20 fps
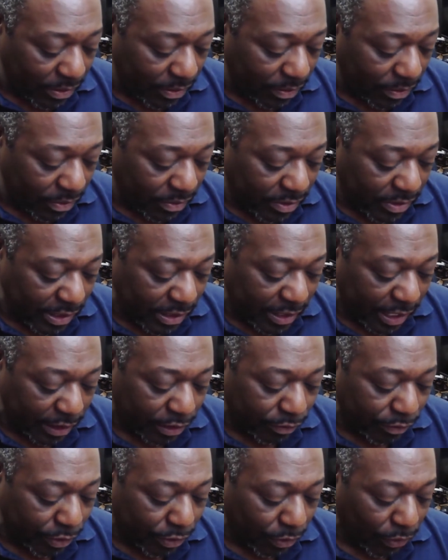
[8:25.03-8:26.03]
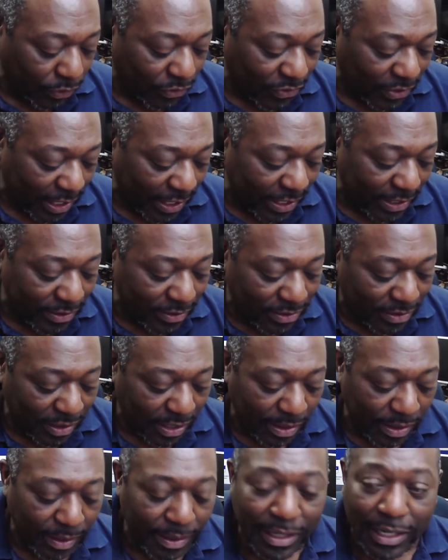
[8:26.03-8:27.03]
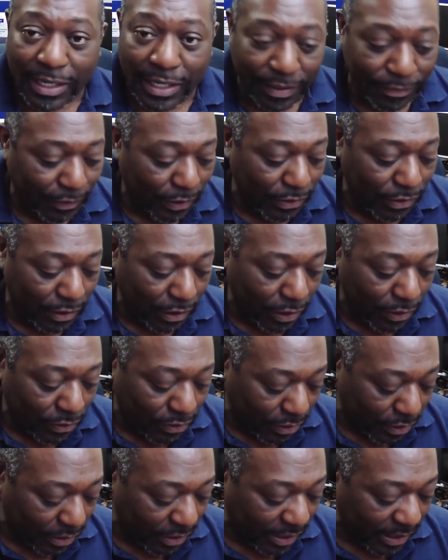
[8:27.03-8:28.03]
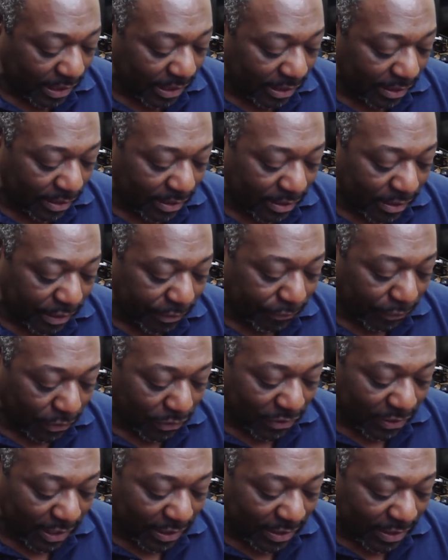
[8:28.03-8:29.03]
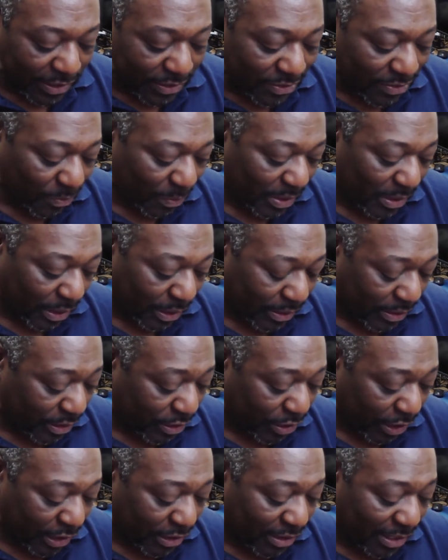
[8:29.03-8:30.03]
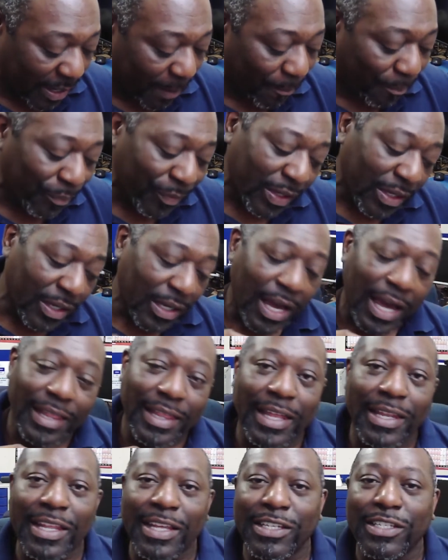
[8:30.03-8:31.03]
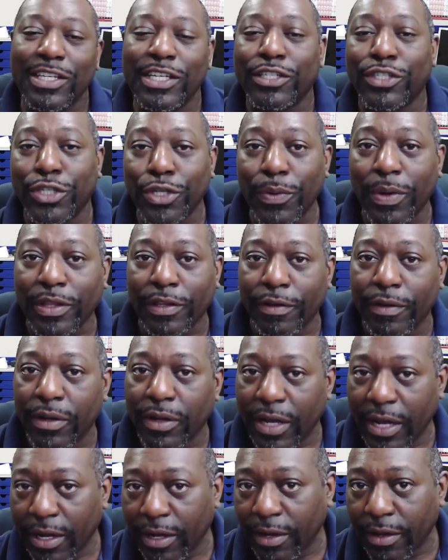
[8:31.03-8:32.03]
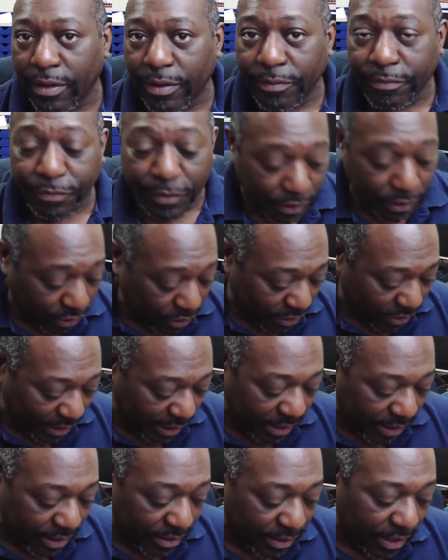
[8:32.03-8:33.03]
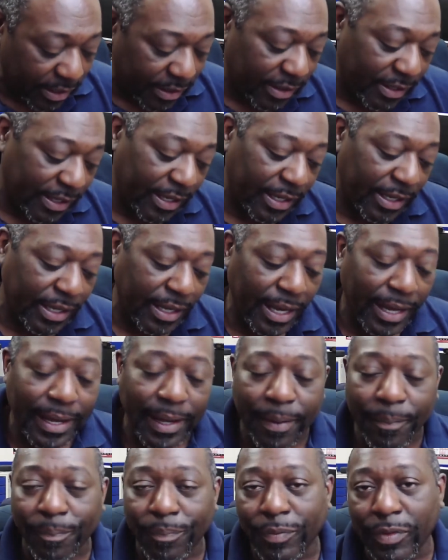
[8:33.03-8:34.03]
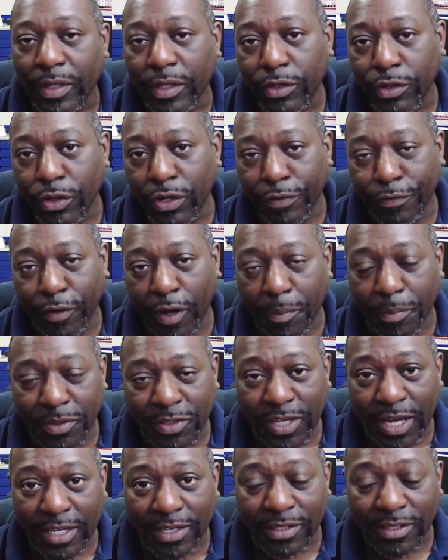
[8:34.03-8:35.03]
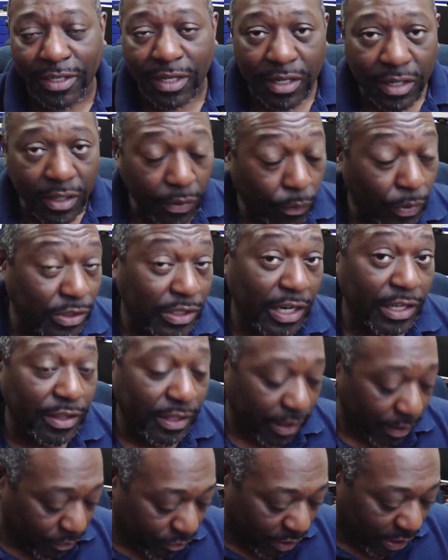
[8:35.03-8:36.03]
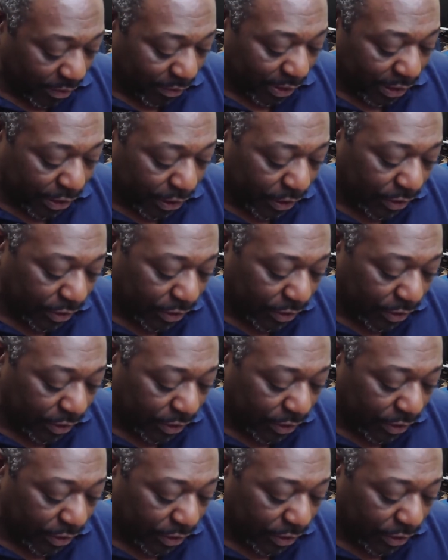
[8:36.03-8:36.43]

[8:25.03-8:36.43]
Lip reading: Detection record settings, I'm going to leave those alone to the default settings. We don't need to change that. And then there's these two other features in the Unifi Protect, which I think are really, really good.